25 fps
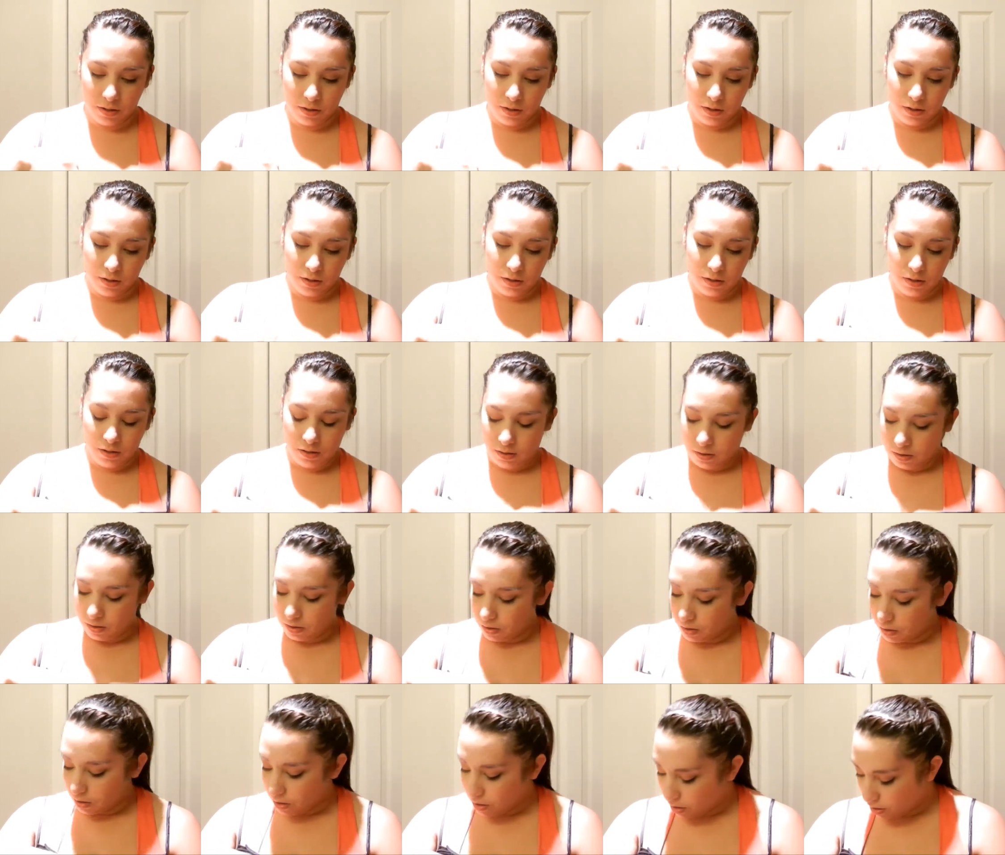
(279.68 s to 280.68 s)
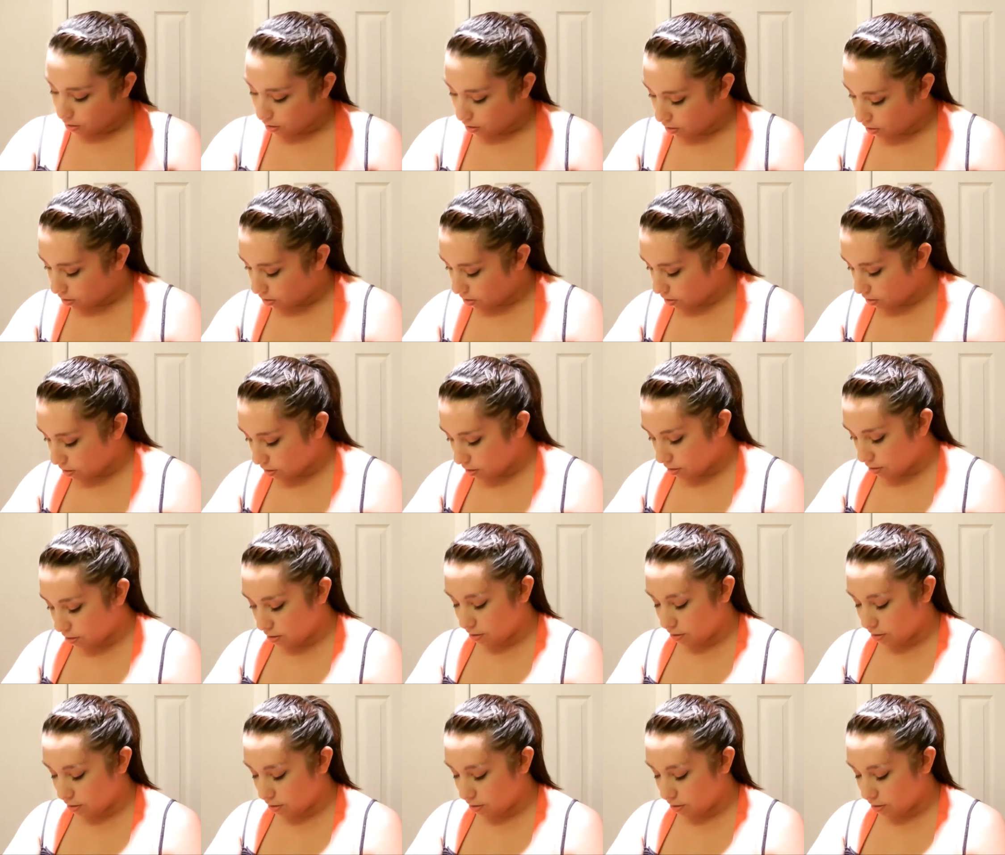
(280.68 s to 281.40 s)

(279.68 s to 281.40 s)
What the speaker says: [no speech]